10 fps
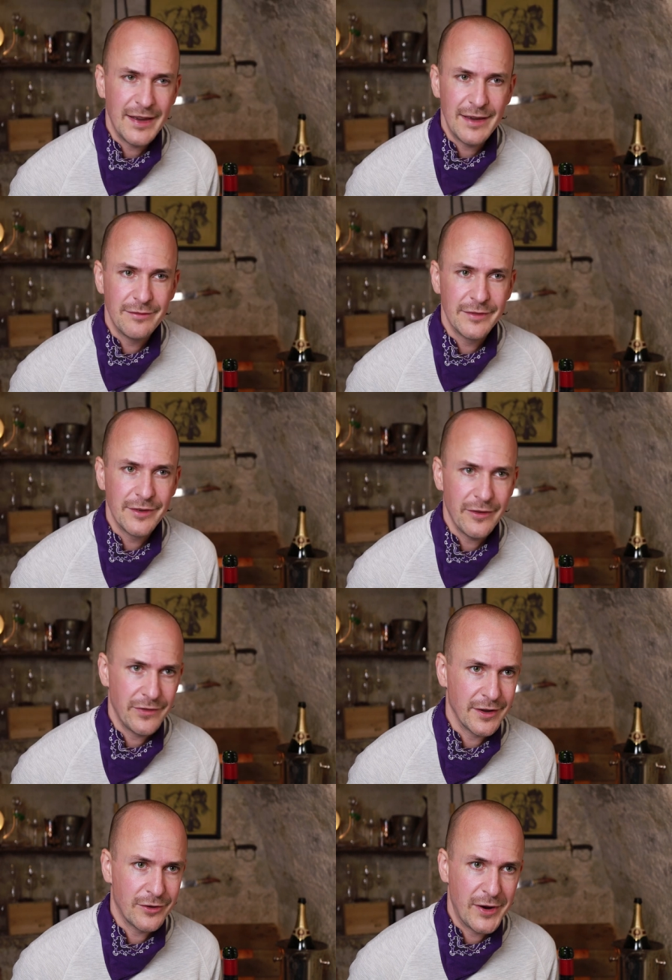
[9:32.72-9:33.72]
Even
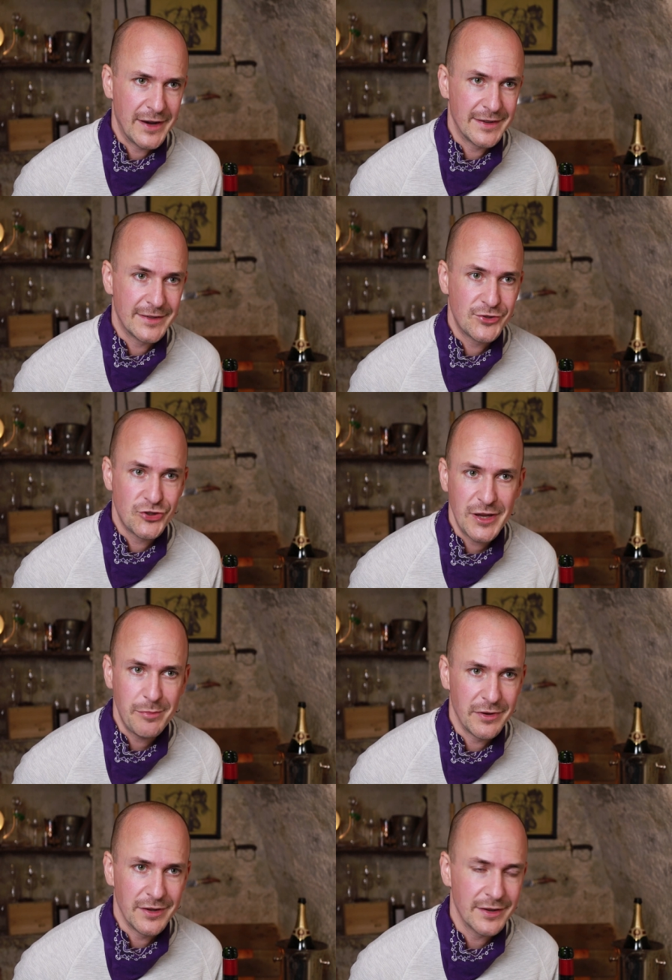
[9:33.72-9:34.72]
not the greatest
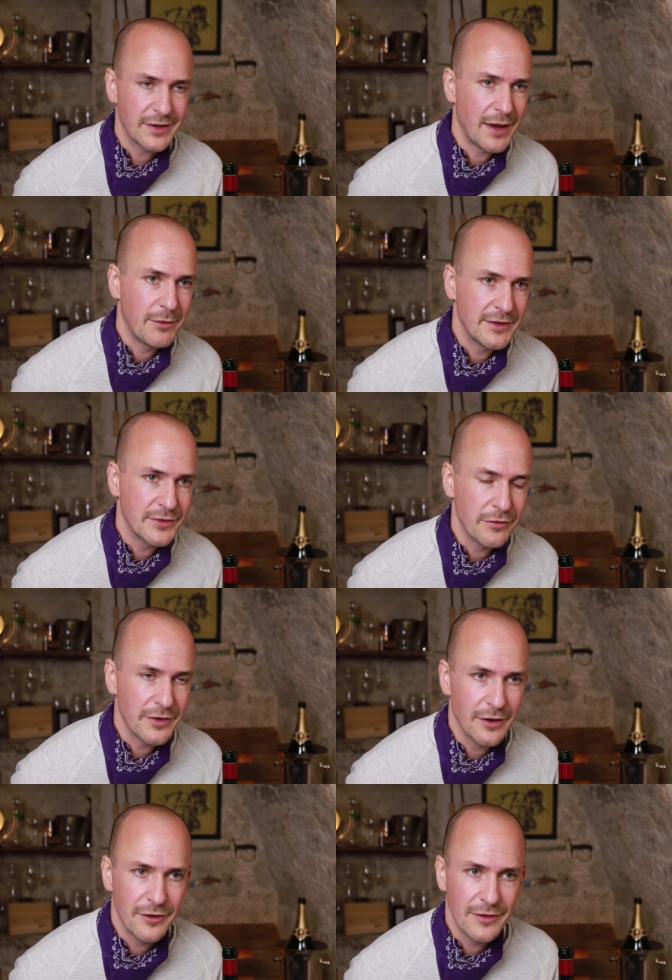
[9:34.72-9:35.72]
cheaper Cabernet
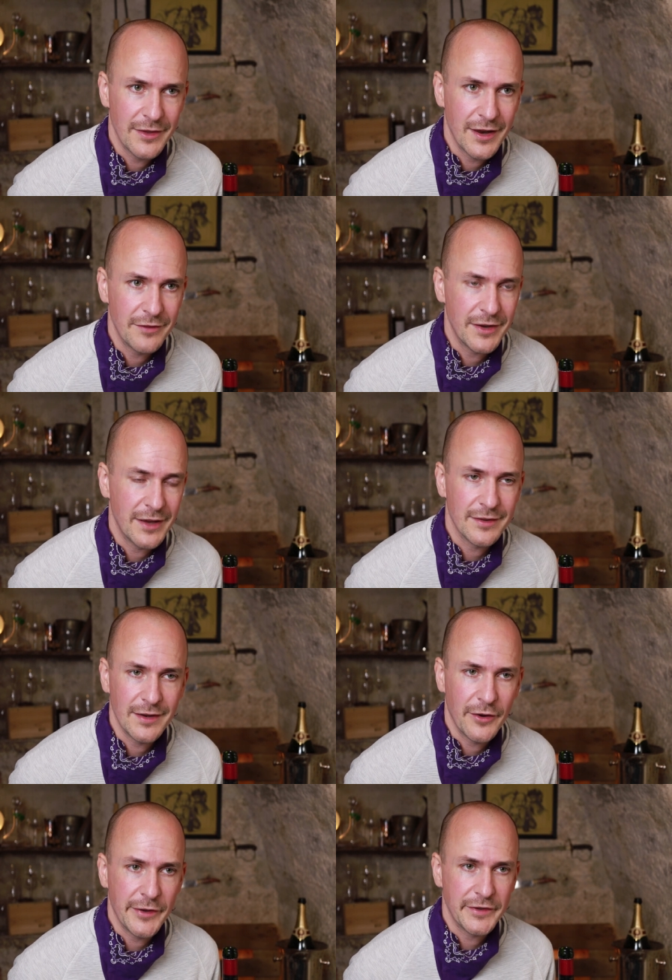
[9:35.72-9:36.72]
Sauvignon that I've
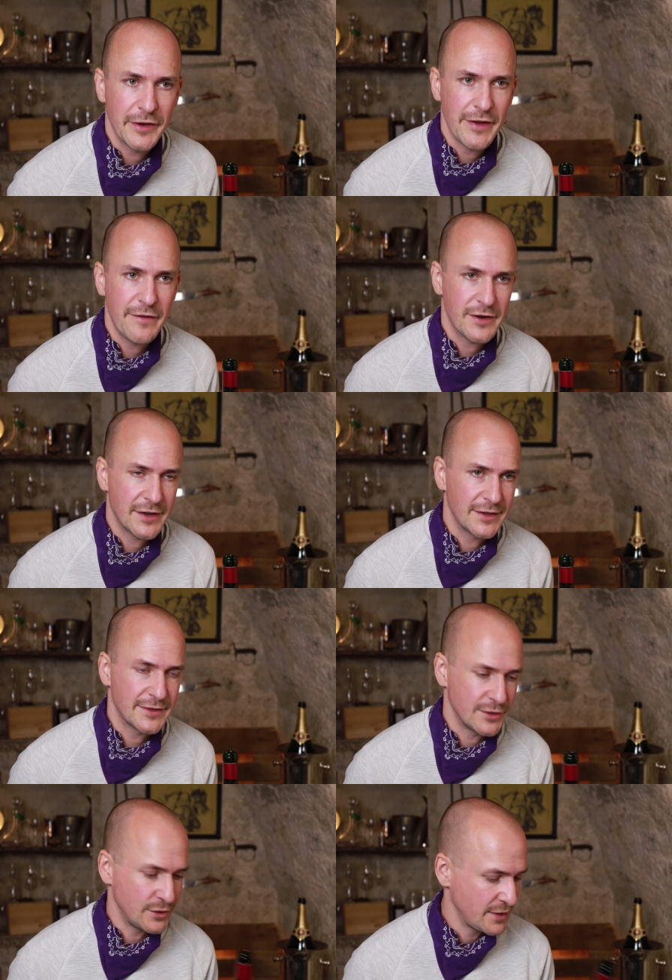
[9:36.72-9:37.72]
tasted out of South Africa.
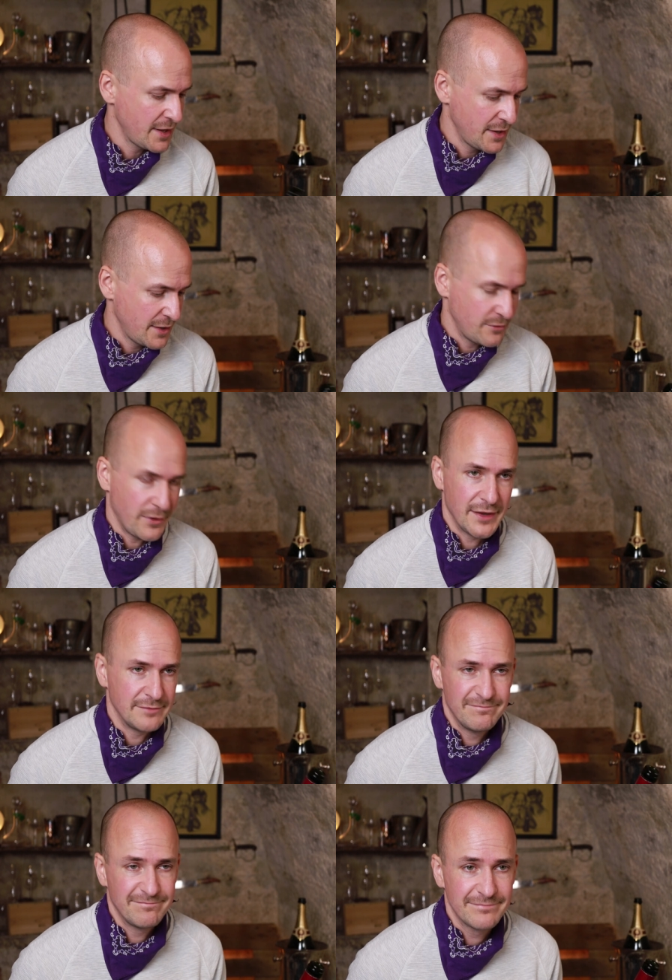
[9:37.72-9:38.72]
So, well,
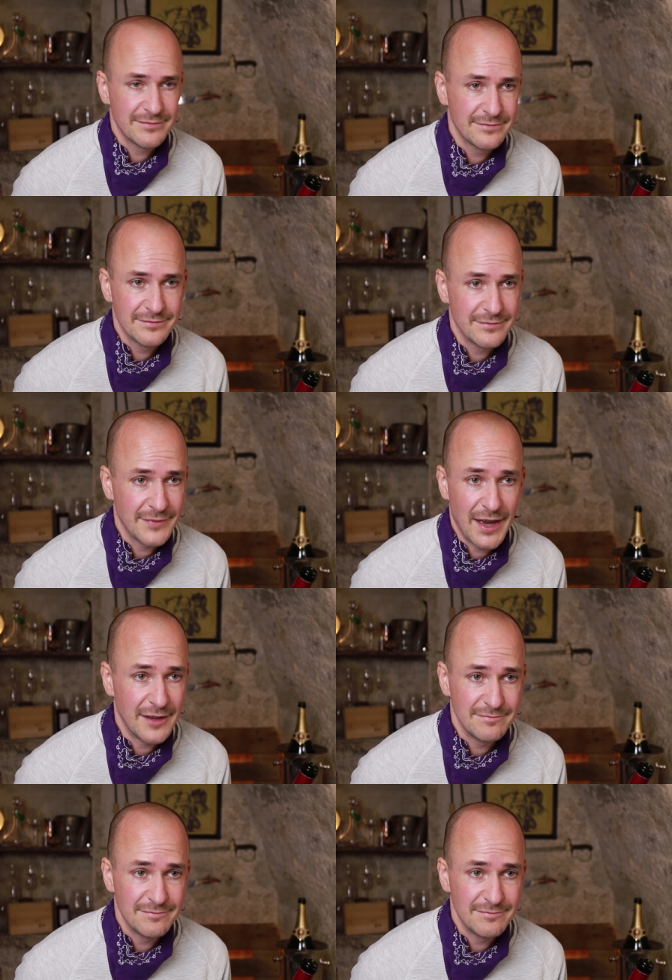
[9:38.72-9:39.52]
yeah.